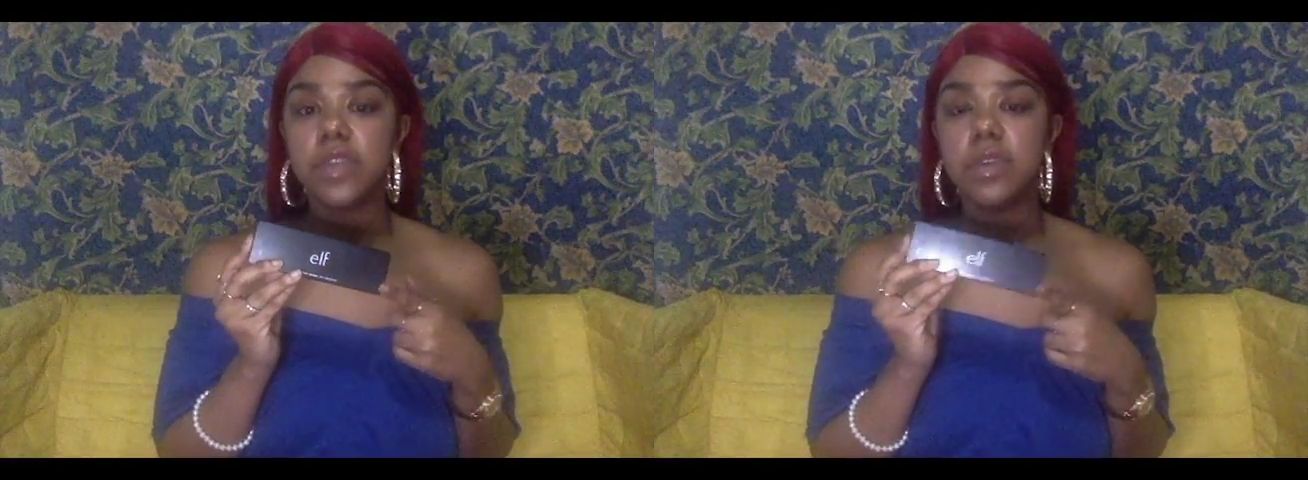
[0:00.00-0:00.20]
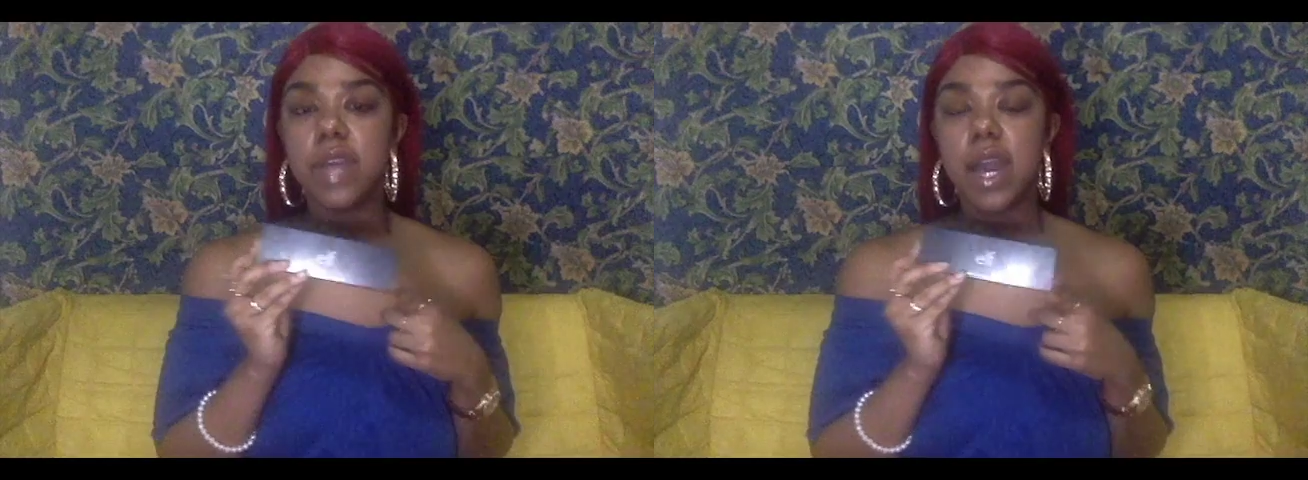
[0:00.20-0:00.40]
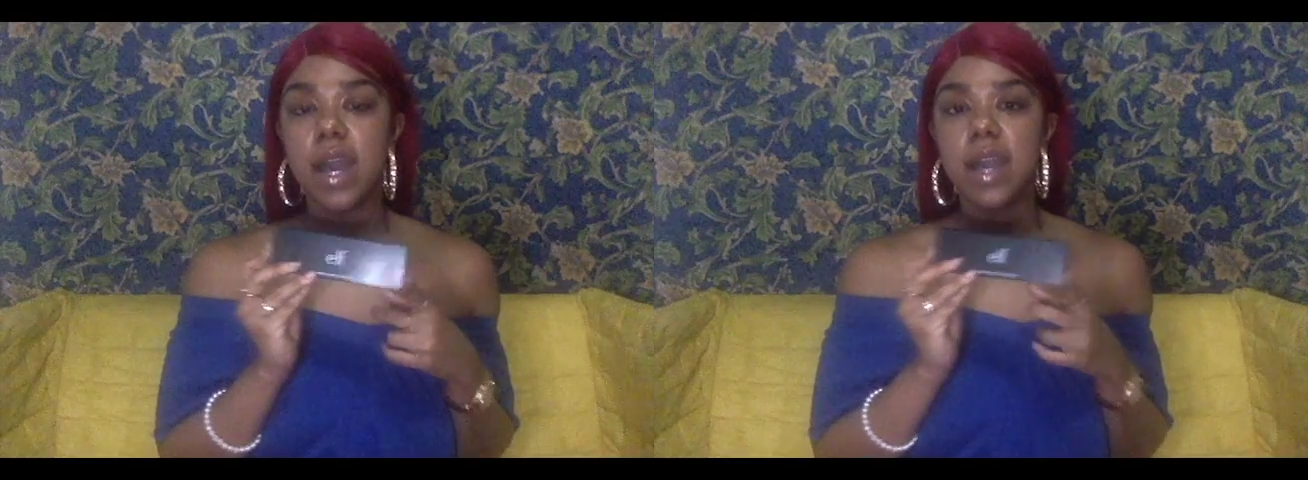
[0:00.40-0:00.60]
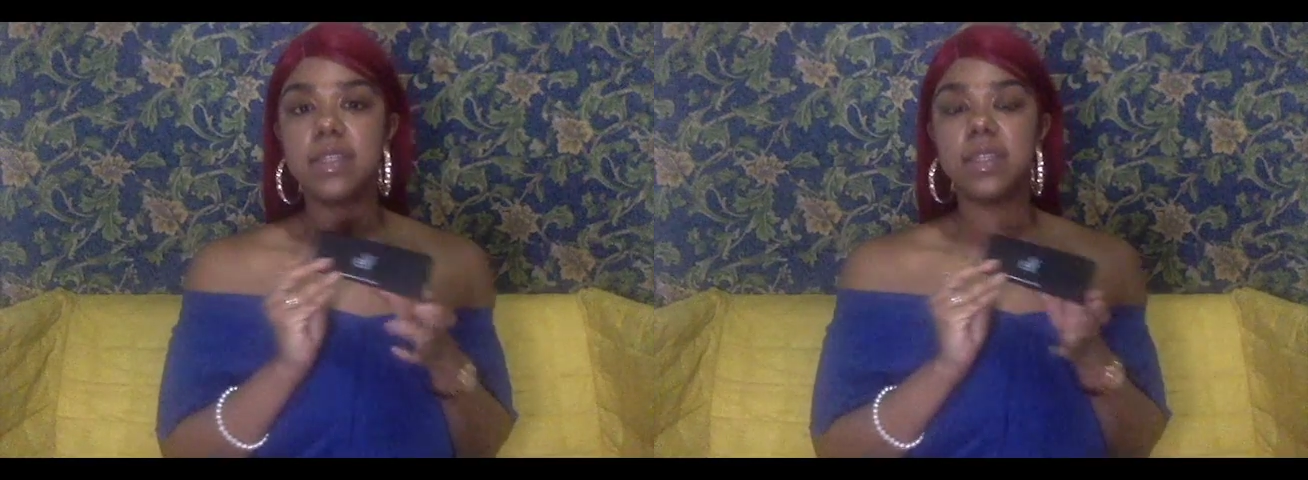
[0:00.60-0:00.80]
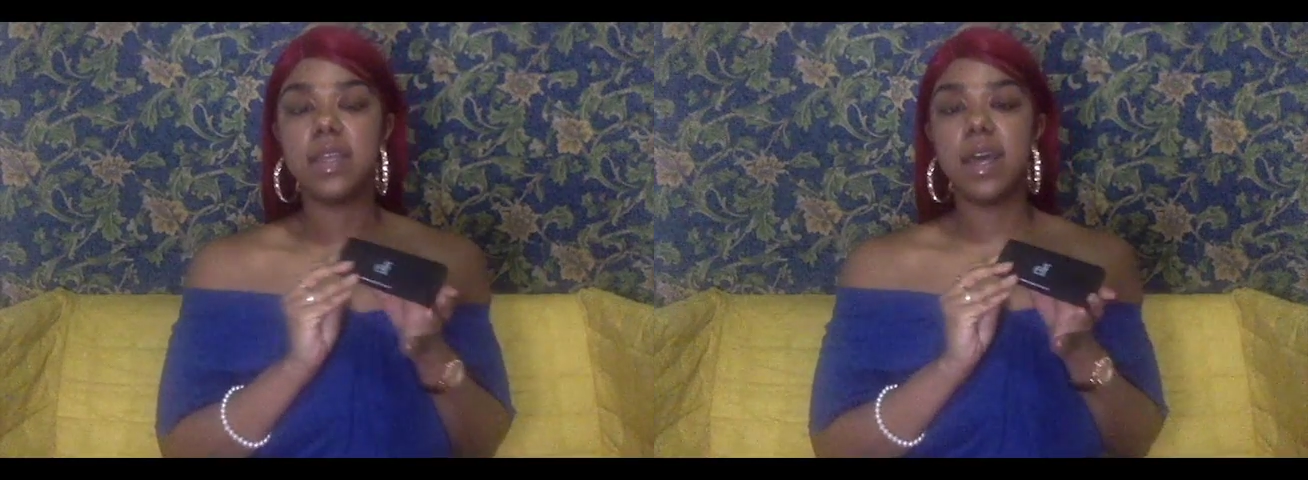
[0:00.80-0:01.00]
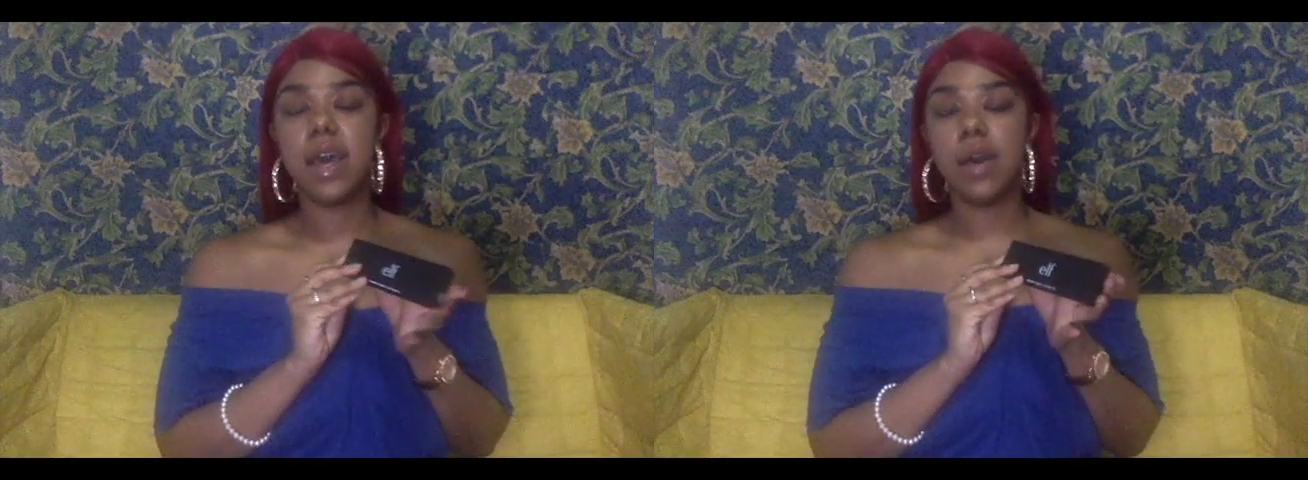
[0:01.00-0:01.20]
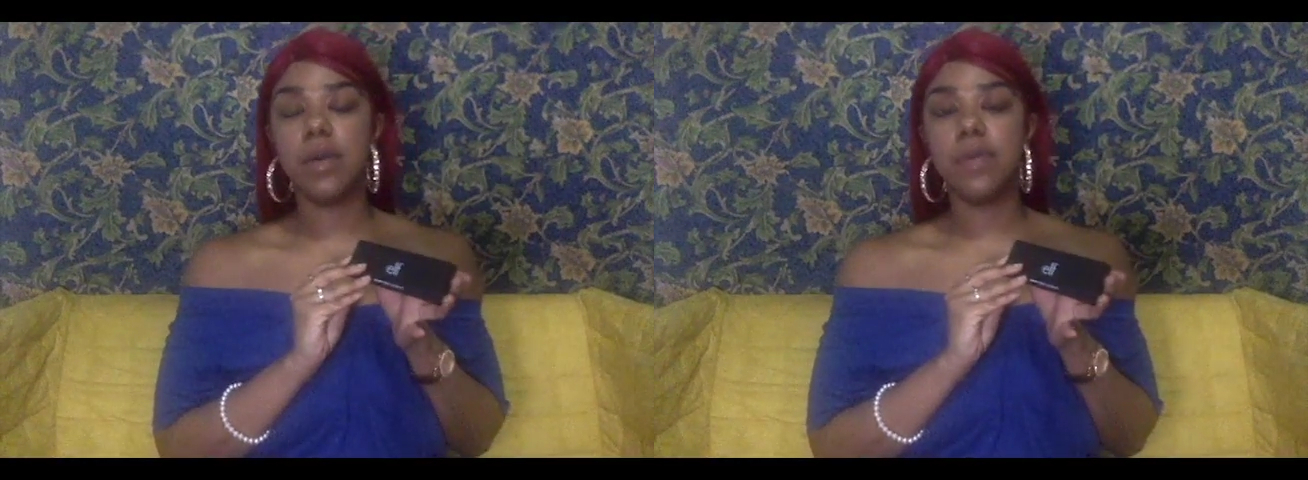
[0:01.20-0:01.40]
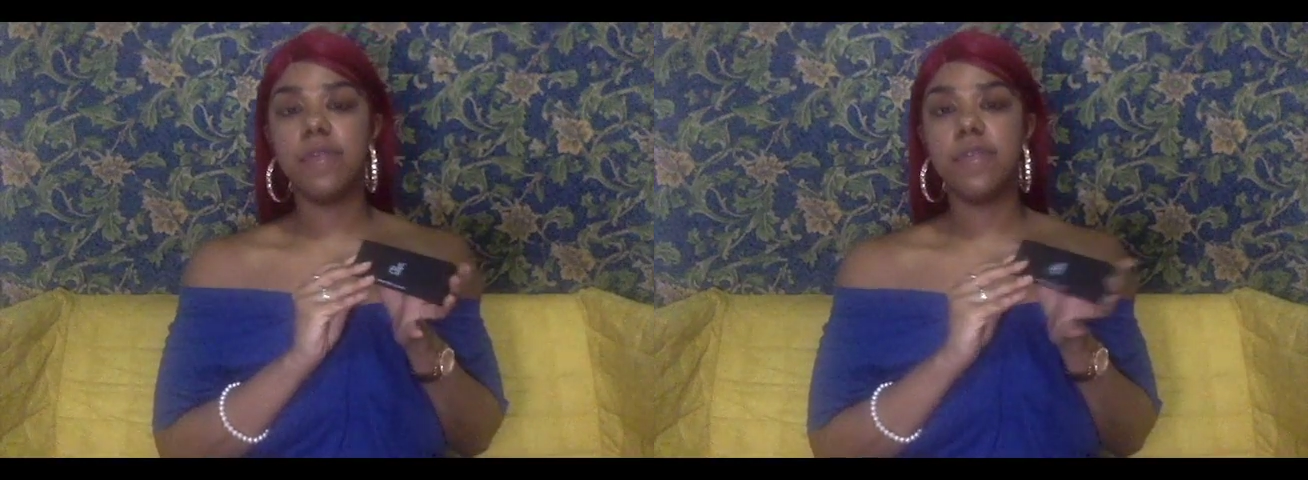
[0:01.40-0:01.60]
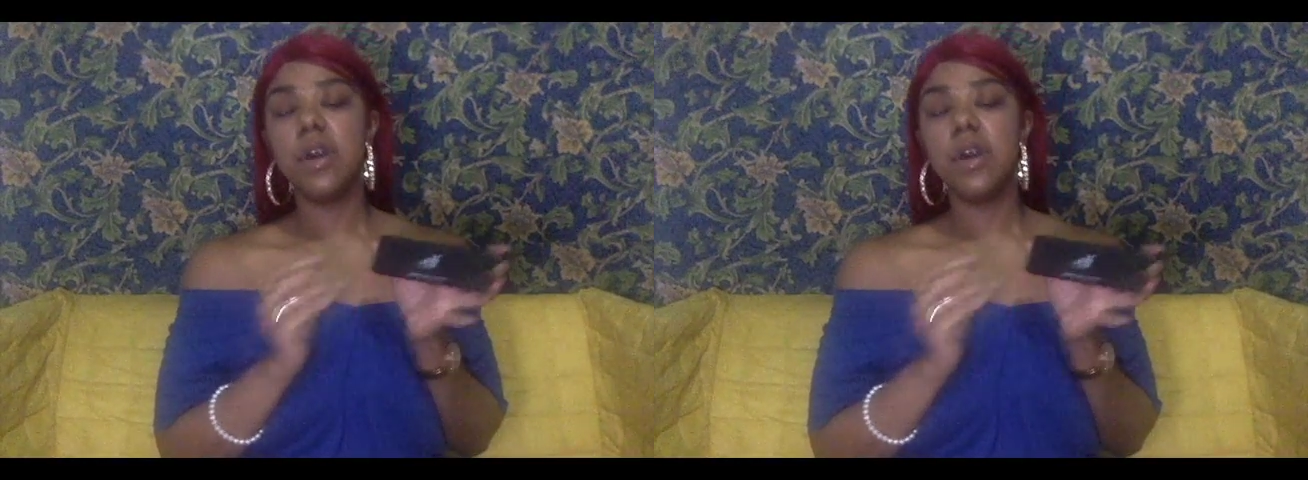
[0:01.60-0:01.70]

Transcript: you guys the e.l.f.